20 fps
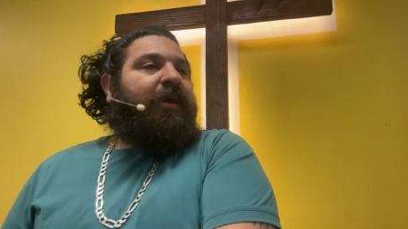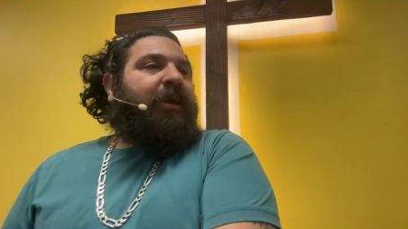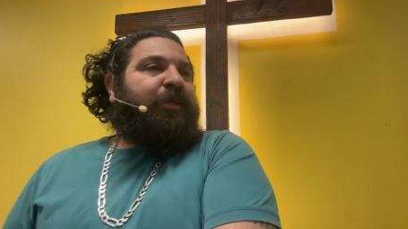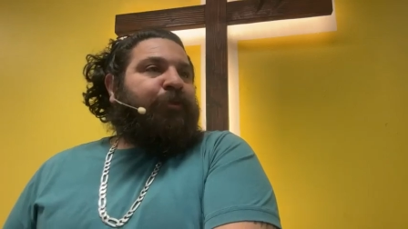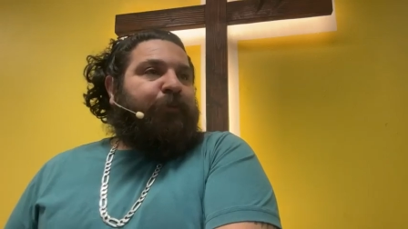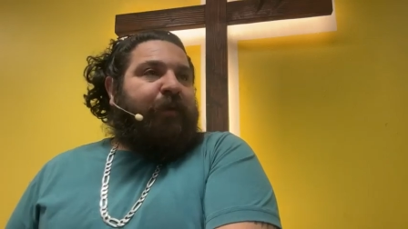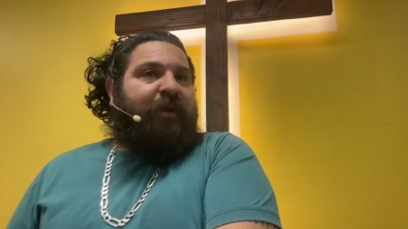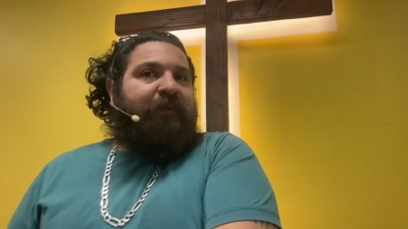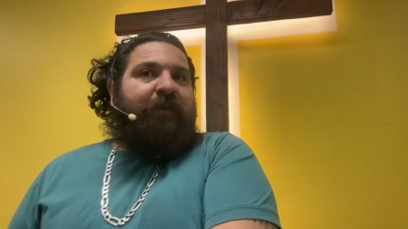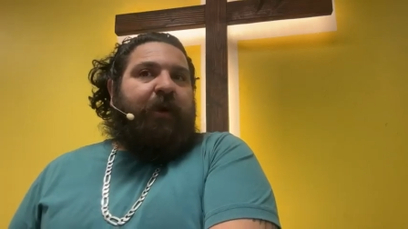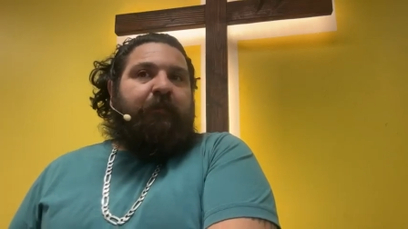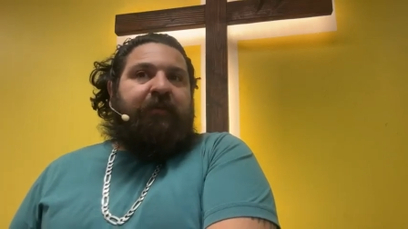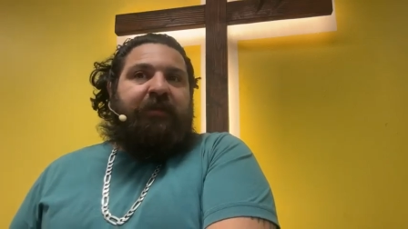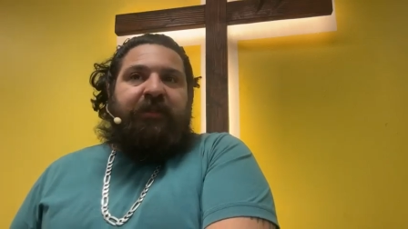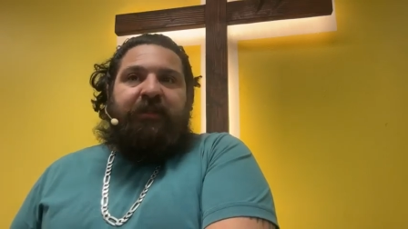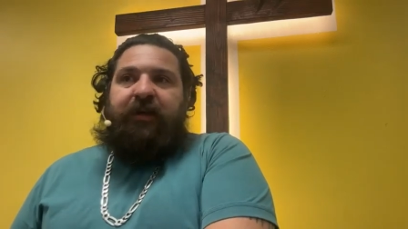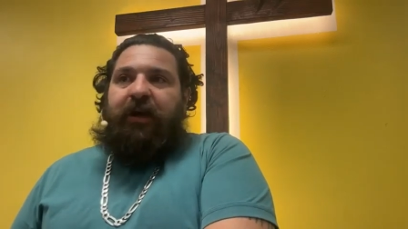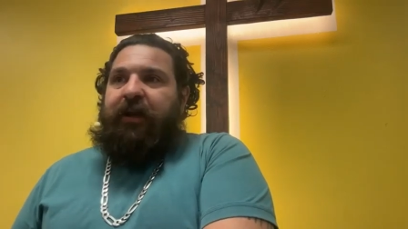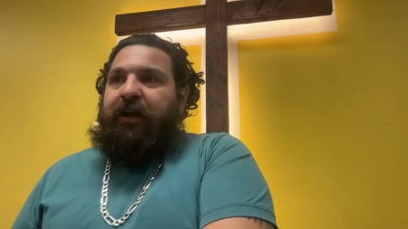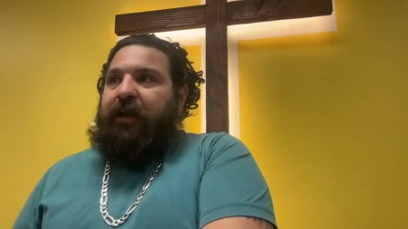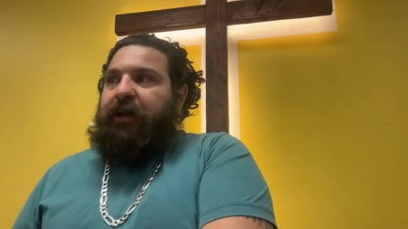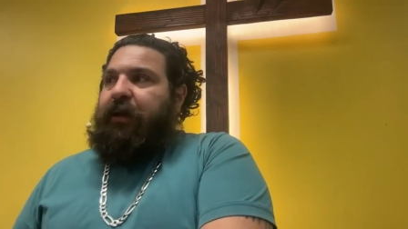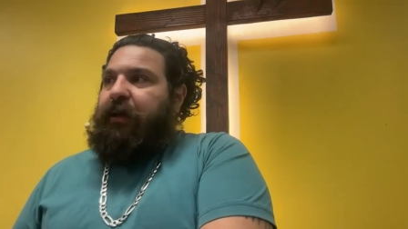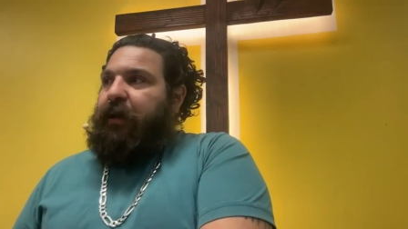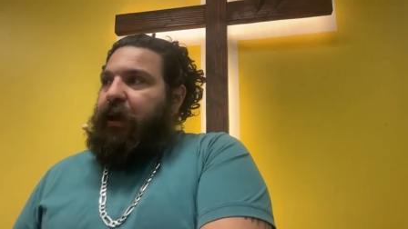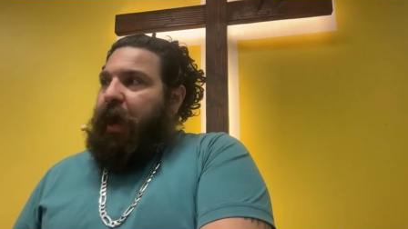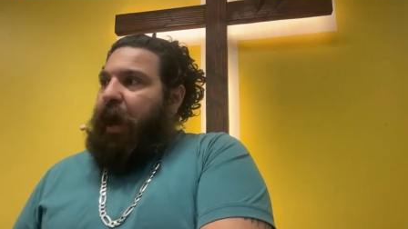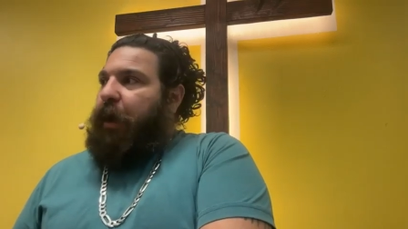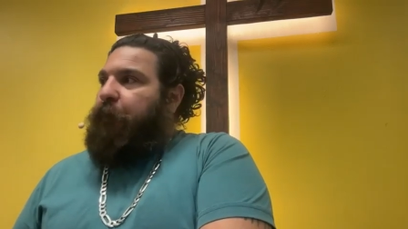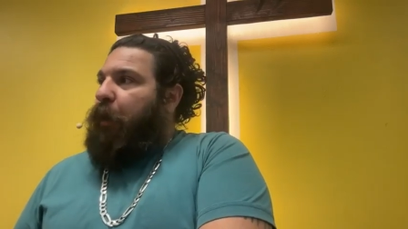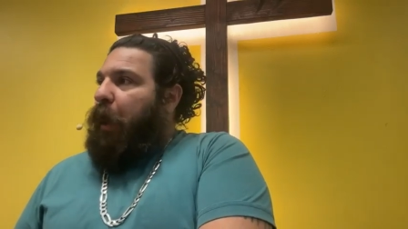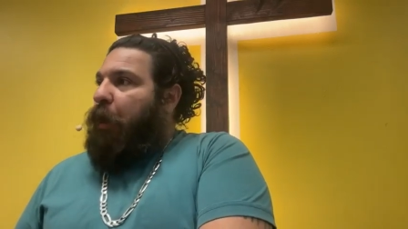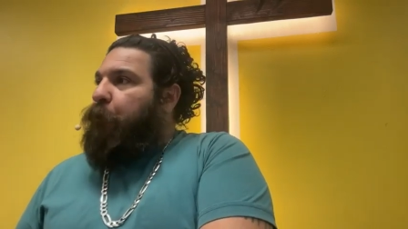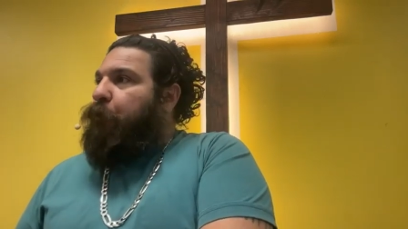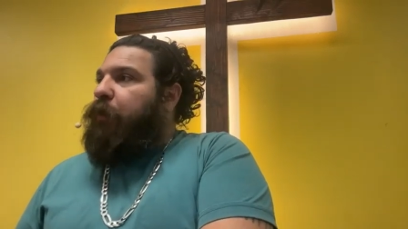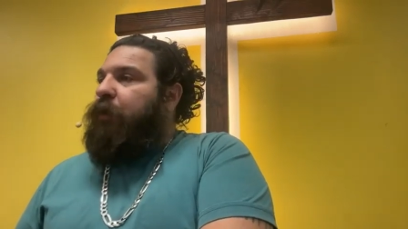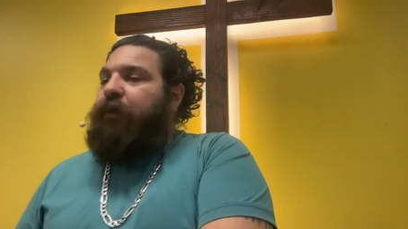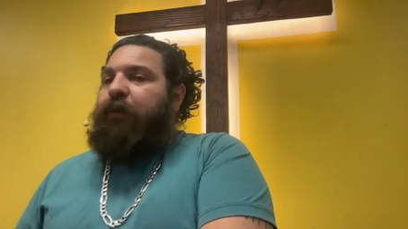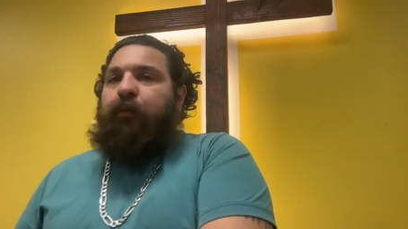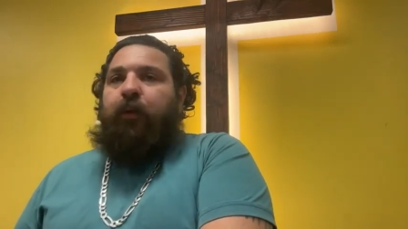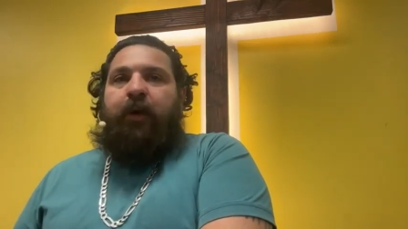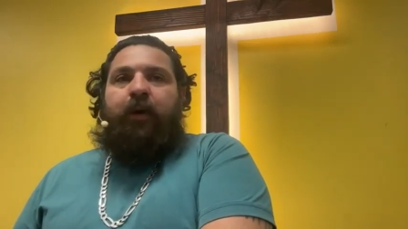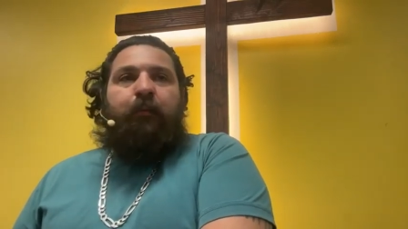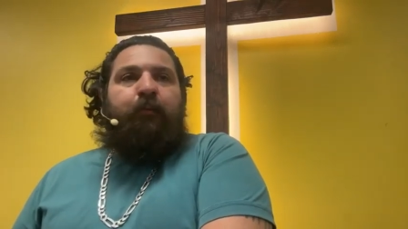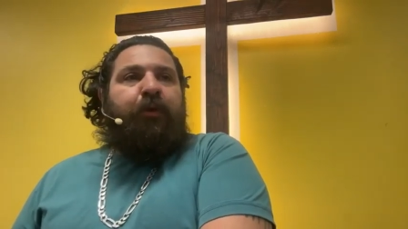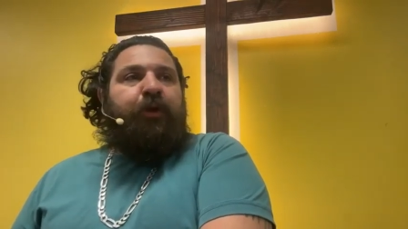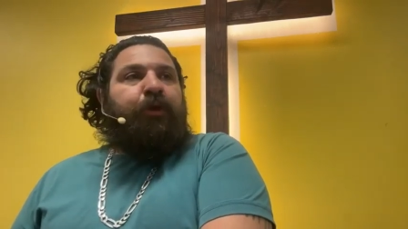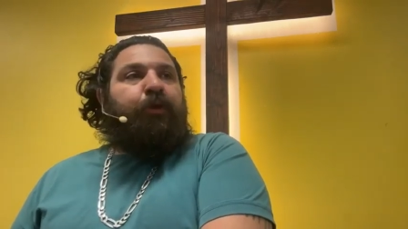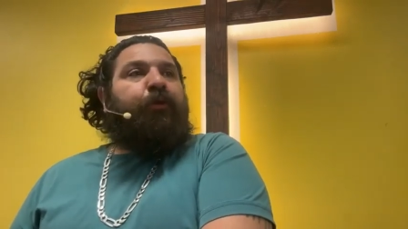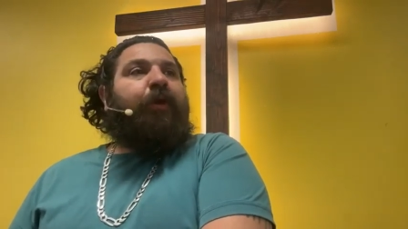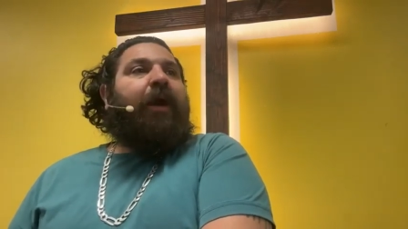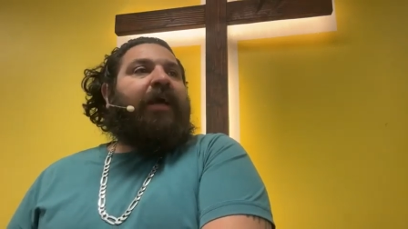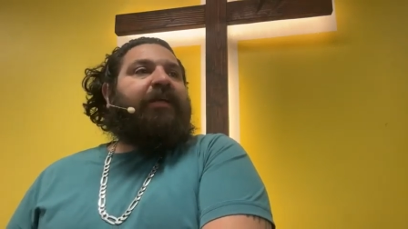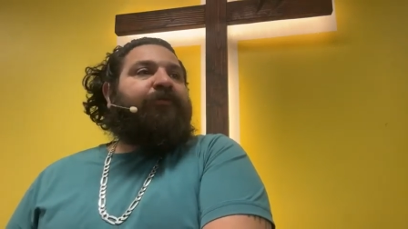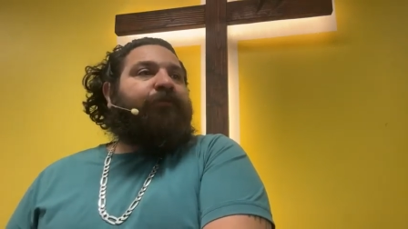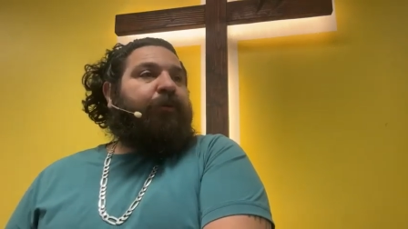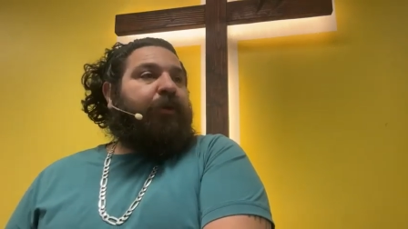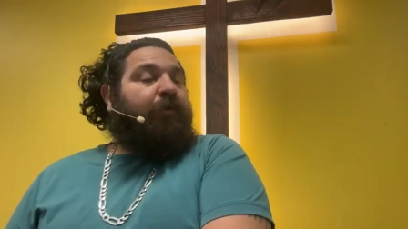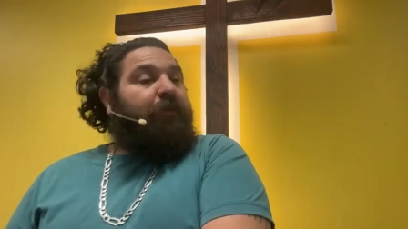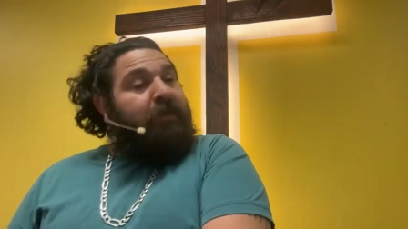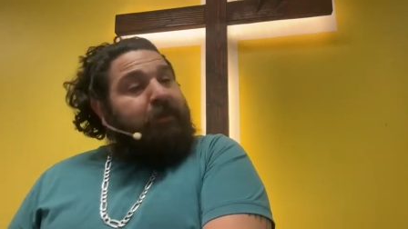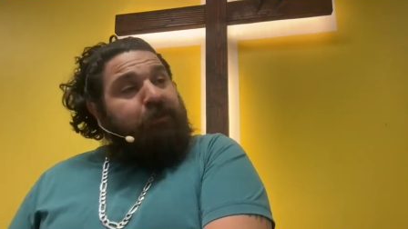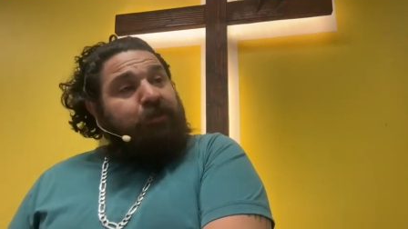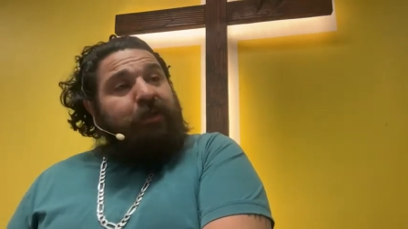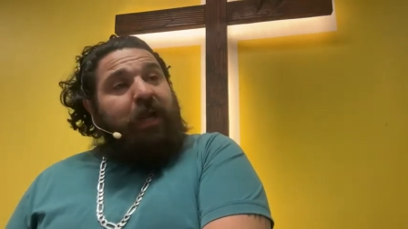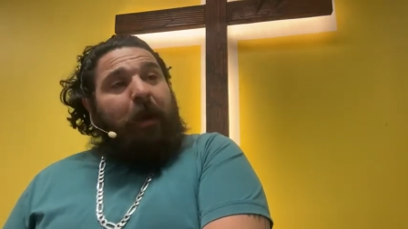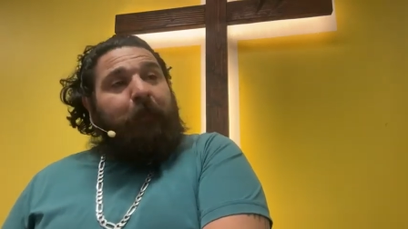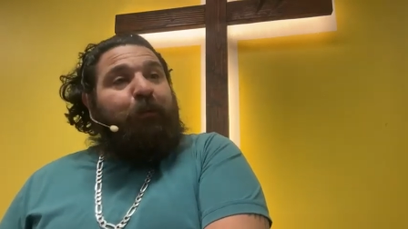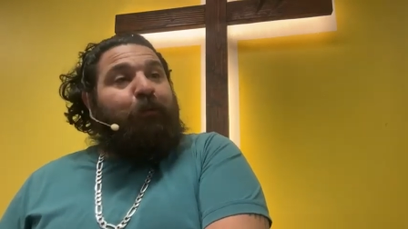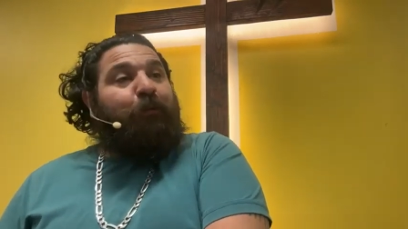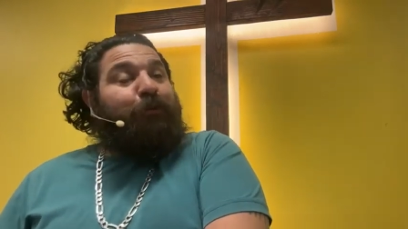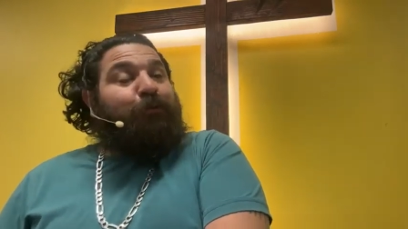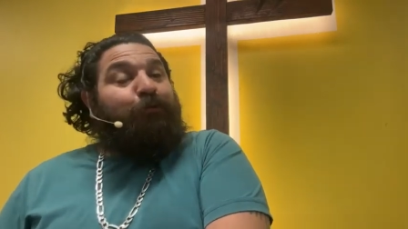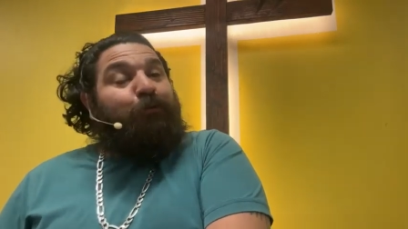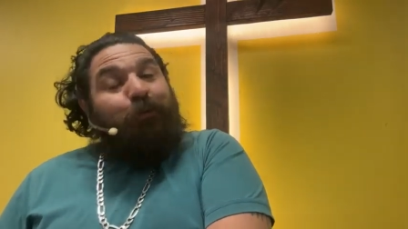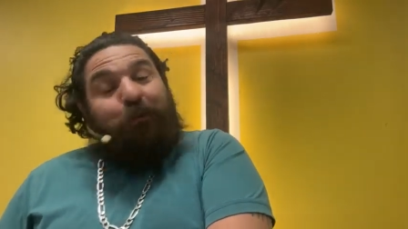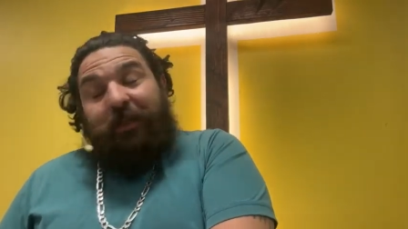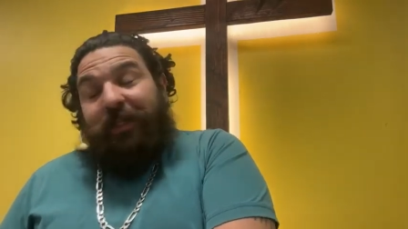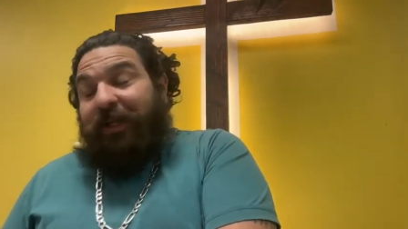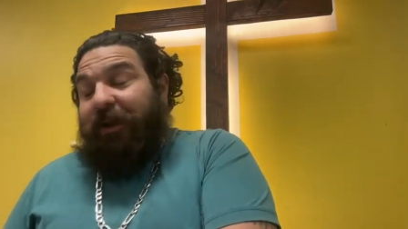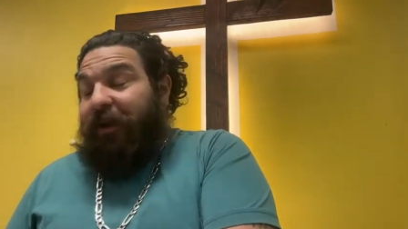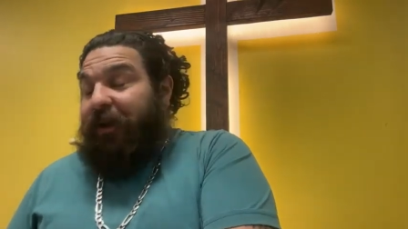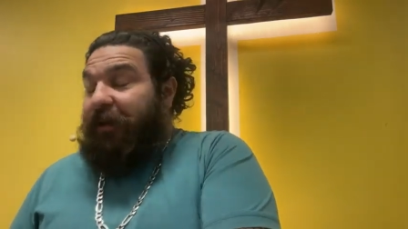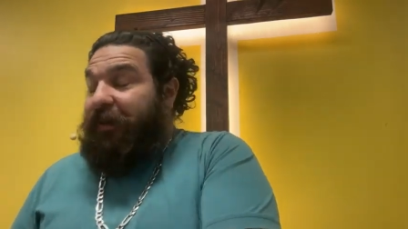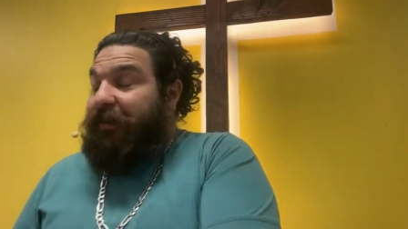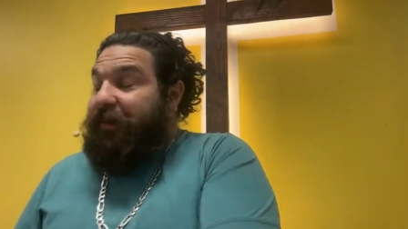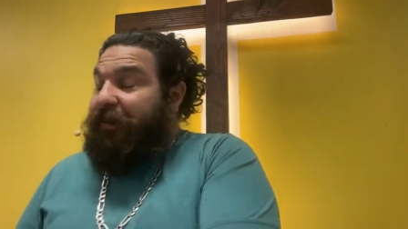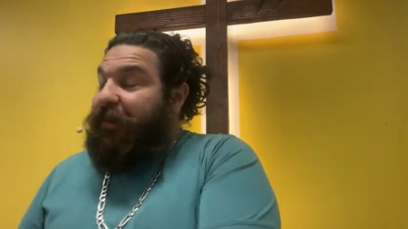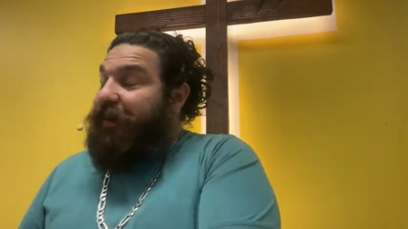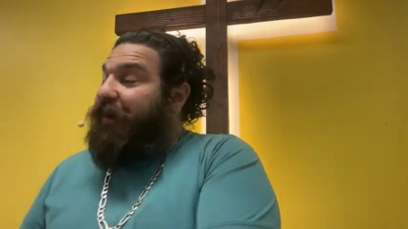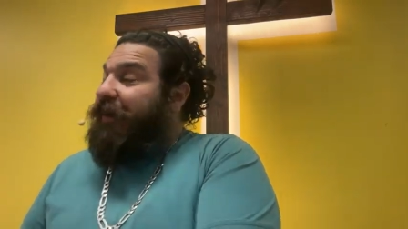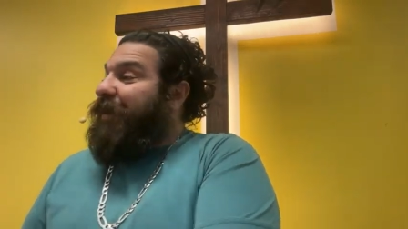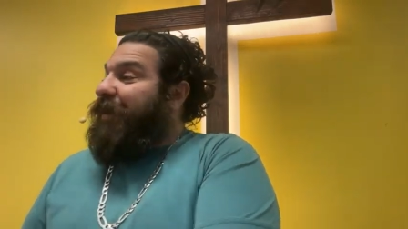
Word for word: Because whenever I'm studying, I, I really want to bring you guys food. And this chapter was really hard,